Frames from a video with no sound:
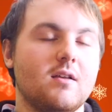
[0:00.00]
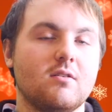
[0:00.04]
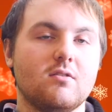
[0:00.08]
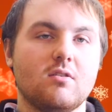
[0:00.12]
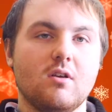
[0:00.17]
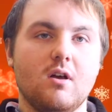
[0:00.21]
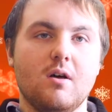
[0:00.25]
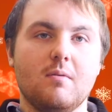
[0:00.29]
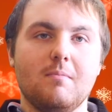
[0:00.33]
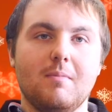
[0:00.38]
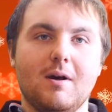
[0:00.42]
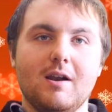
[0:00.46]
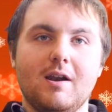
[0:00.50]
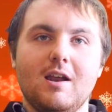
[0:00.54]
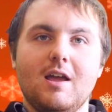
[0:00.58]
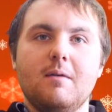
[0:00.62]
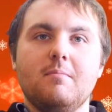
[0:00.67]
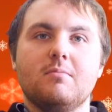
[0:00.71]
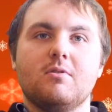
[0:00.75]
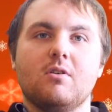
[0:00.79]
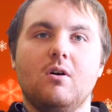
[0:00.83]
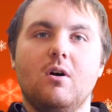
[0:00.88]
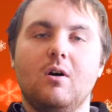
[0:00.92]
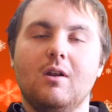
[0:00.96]
So, my
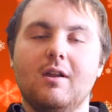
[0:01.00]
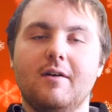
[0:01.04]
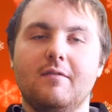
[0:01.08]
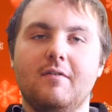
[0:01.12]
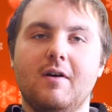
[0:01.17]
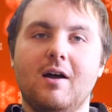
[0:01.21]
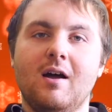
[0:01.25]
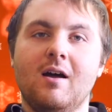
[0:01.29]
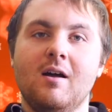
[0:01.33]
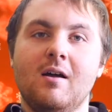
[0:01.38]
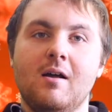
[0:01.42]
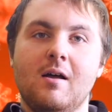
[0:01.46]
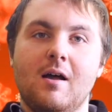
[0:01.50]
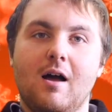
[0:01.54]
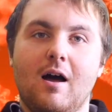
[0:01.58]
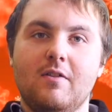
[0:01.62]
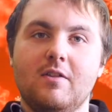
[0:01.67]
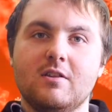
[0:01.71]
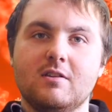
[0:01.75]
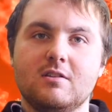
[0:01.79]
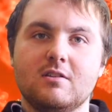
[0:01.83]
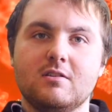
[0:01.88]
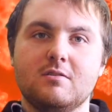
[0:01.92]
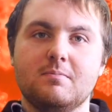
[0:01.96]
name's Oliver, and
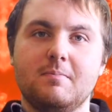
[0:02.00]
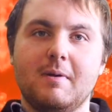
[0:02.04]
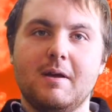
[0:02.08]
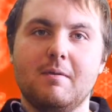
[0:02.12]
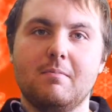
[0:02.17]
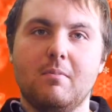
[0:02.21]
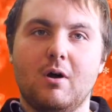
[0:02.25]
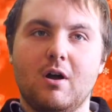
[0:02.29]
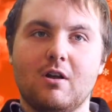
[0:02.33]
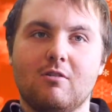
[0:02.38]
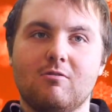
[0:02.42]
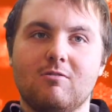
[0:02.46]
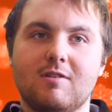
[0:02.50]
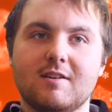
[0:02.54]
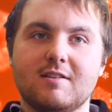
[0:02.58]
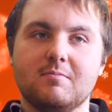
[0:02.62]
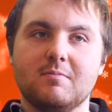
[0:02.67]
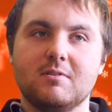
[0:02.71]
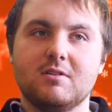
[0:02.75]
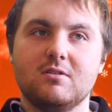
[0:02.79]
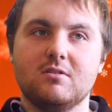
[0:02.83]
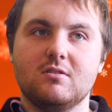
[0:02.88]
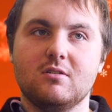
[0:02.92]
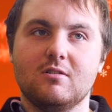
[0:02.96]
this has been my
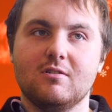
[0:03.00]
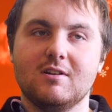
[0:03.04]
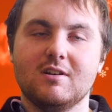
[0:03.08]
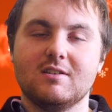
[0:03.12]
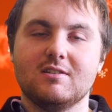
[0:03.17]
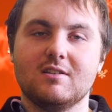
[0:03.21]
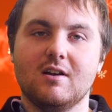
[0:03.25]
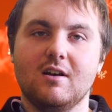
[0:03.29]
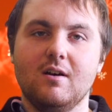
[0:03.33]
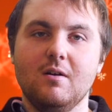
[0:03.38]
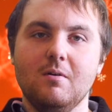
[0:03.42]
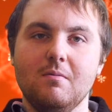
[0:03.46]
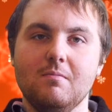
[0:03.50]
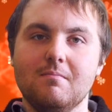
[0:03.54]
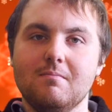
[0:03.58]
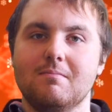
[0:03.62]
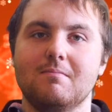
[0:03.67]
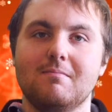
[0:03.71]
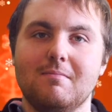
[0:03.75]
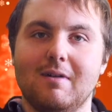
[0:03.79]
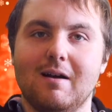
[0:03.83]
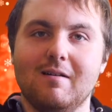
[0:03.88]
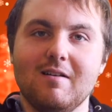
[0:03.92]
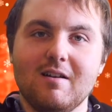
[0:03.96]
Christmas story, so
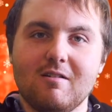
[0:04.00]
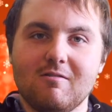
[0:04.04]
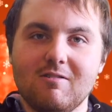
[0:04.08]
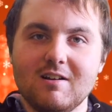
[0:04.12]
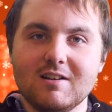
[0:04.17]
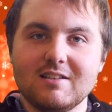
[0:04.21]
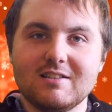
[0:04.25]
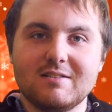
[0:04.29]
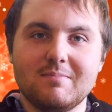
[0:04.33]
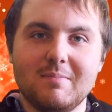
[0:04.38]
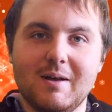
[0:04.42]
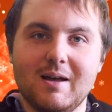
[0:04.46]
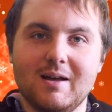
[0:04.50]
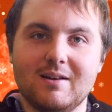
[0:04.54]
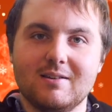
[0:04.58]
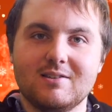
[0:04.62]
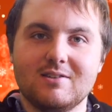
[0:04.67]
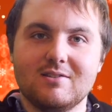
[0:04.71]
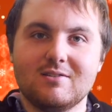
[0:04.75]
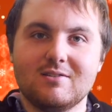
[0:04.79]
Merry Christmas!